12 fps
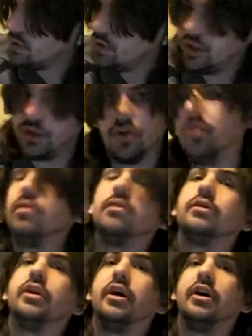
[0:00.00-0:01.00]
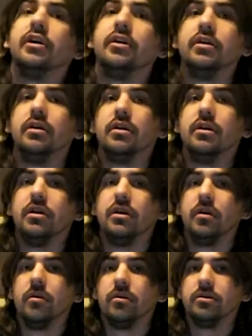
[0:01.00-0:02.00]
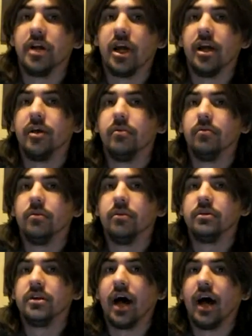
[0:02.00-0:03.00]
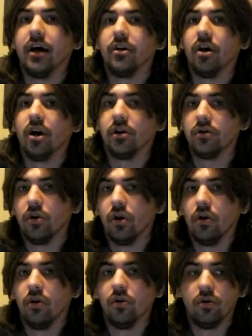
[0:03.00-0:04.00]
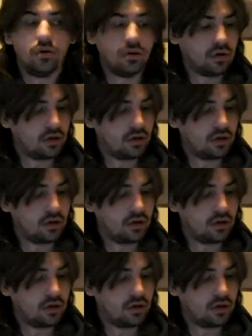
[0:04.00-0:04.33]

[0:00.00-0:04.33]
you know, the same dialogue, low